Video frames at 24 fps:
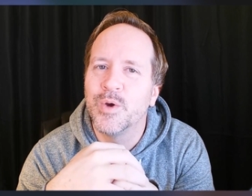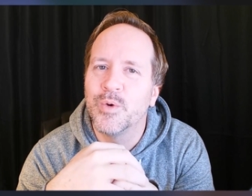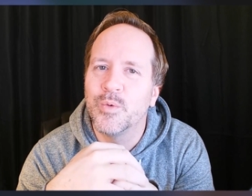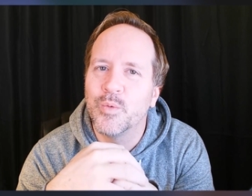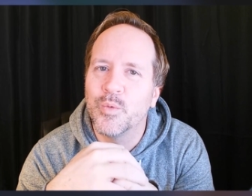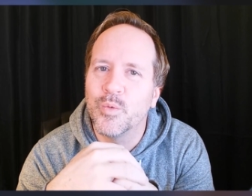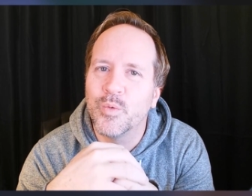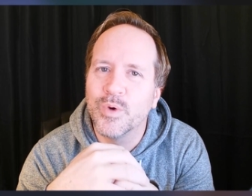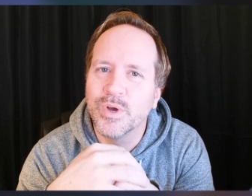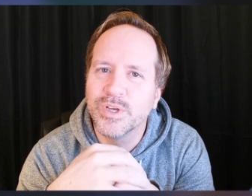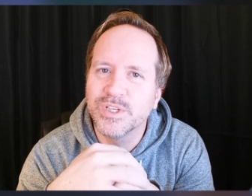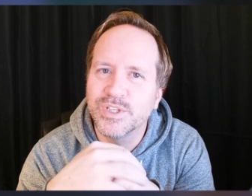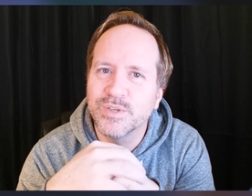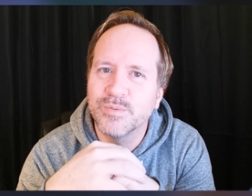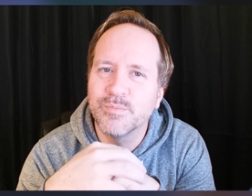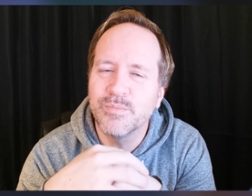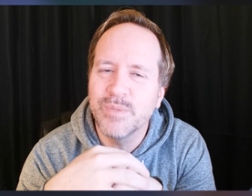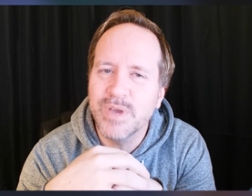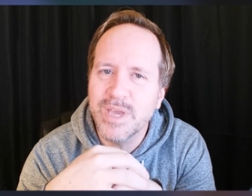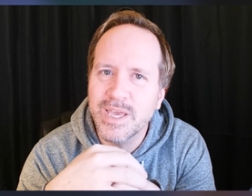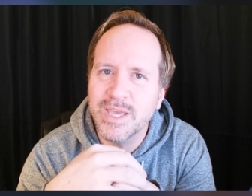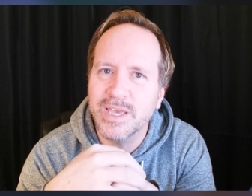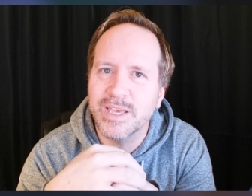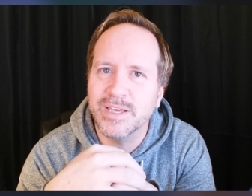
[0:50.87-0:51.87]
which
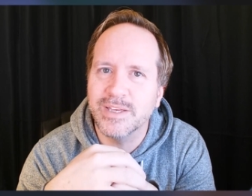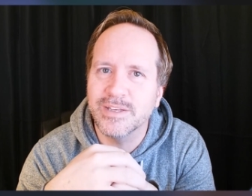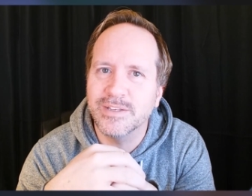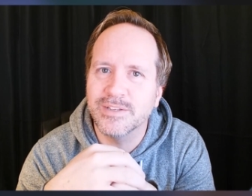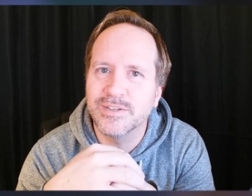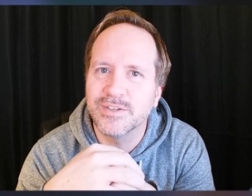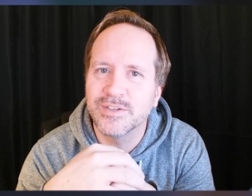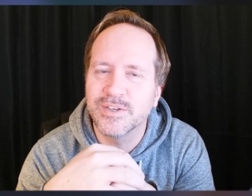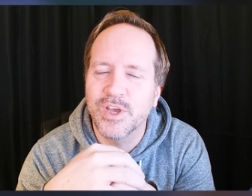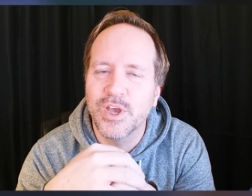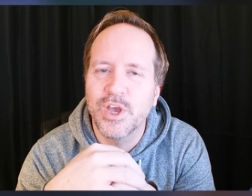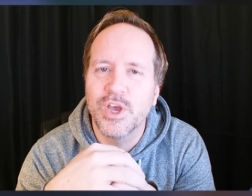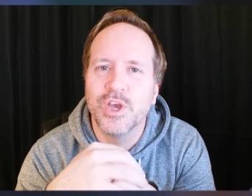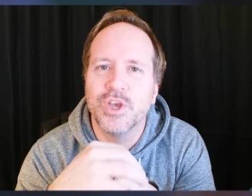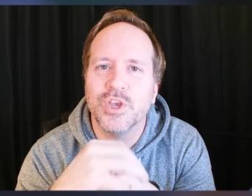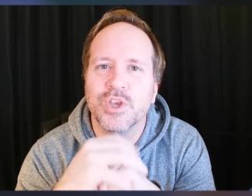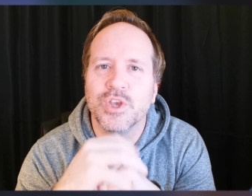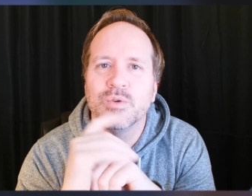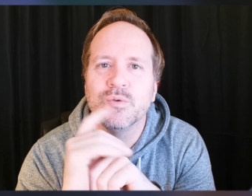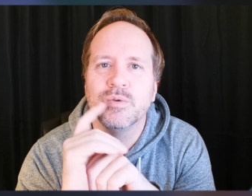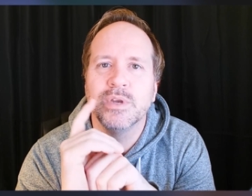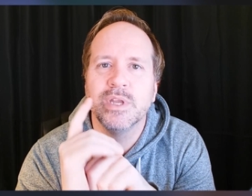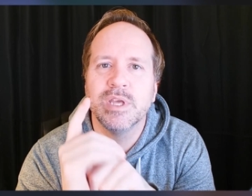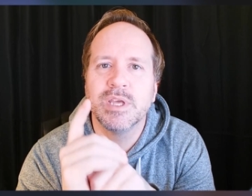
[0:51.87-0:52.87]
means
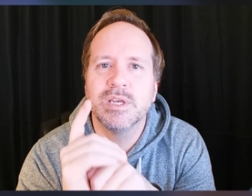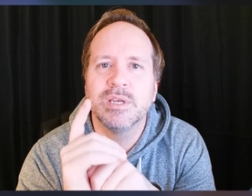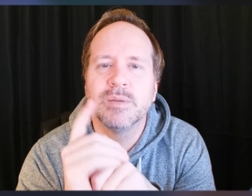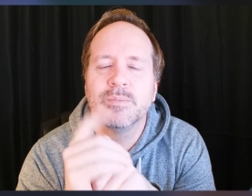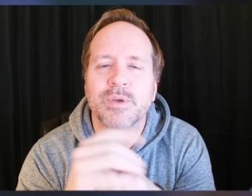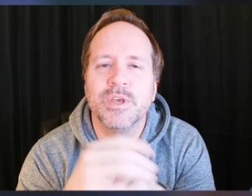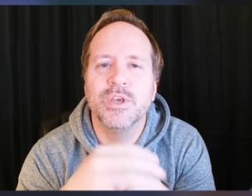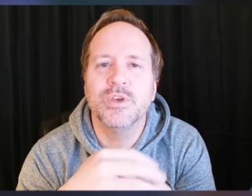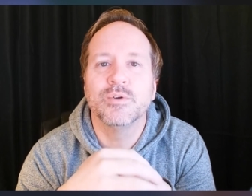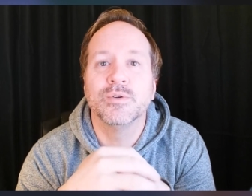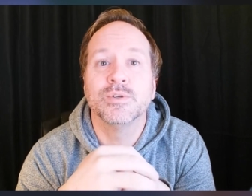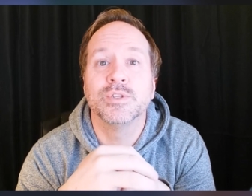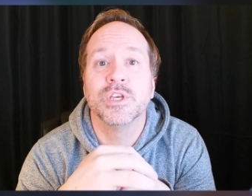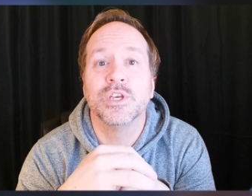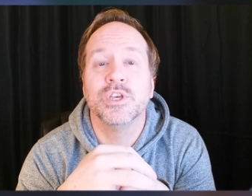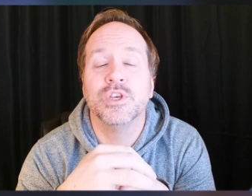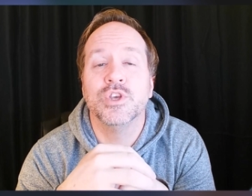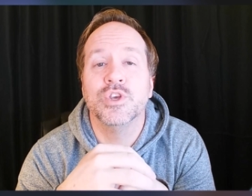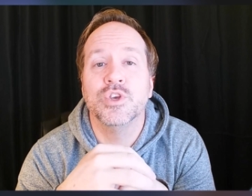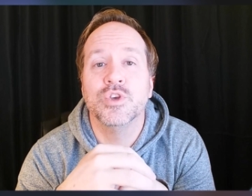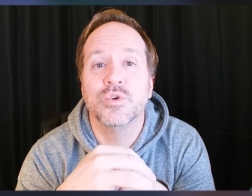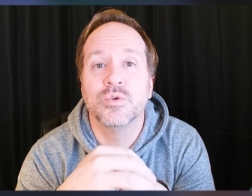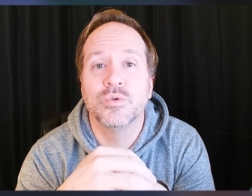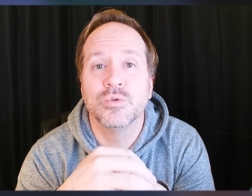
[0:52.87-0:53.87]
you need to be using
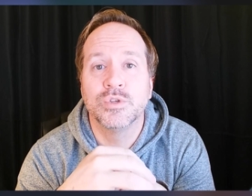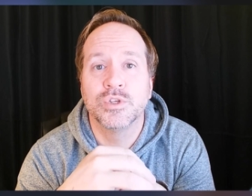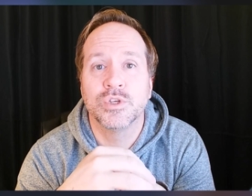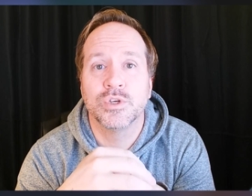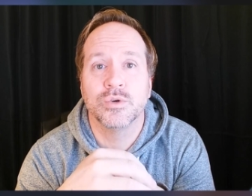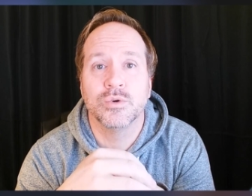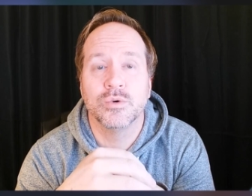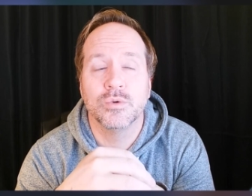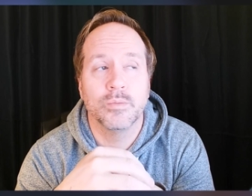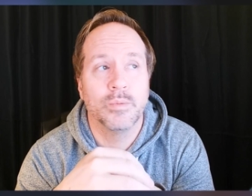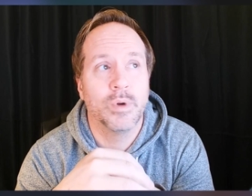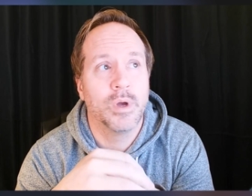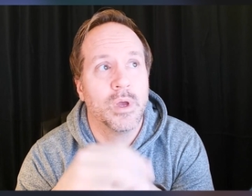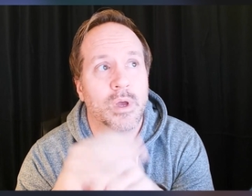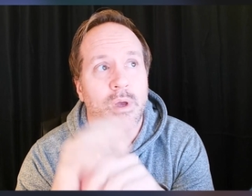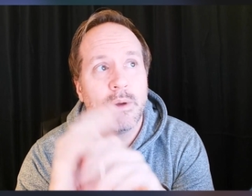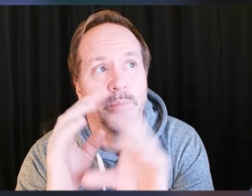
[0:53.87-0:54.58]
YouTube,